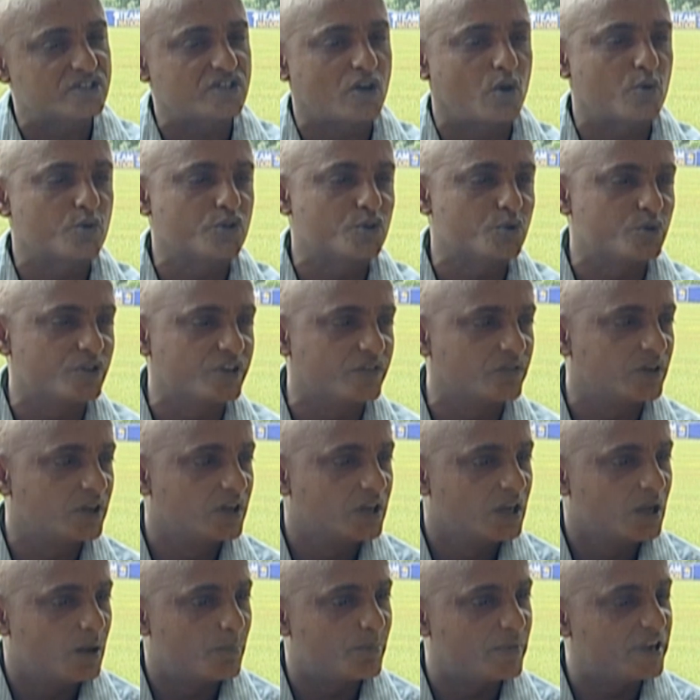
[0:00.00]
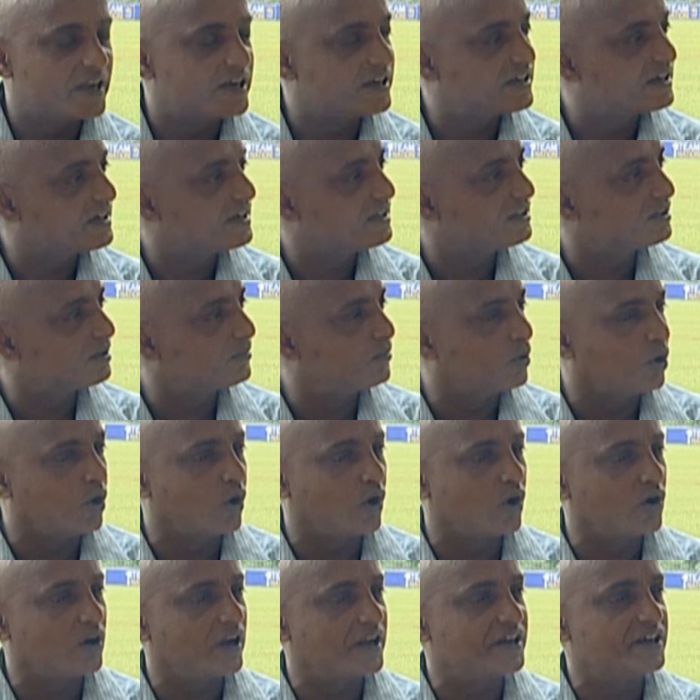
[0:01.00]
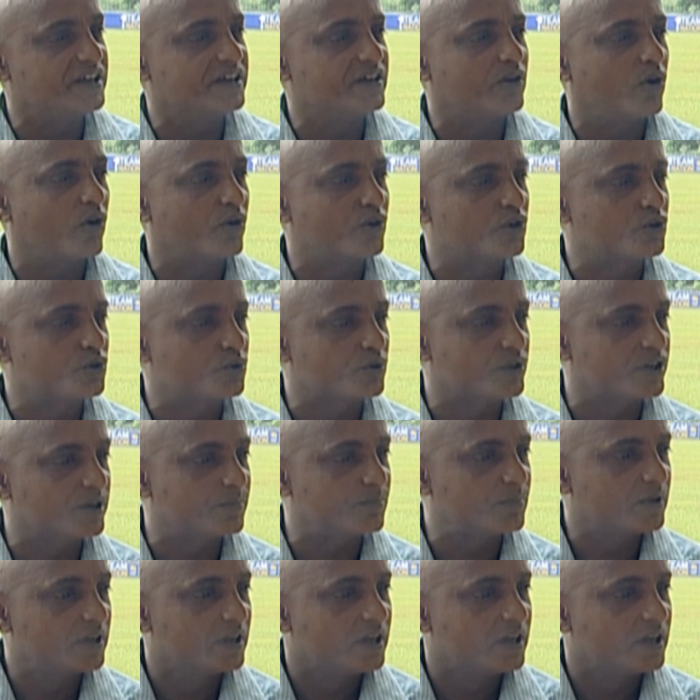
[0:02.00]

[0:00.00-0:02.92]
How you maintain the ball, and in order to keep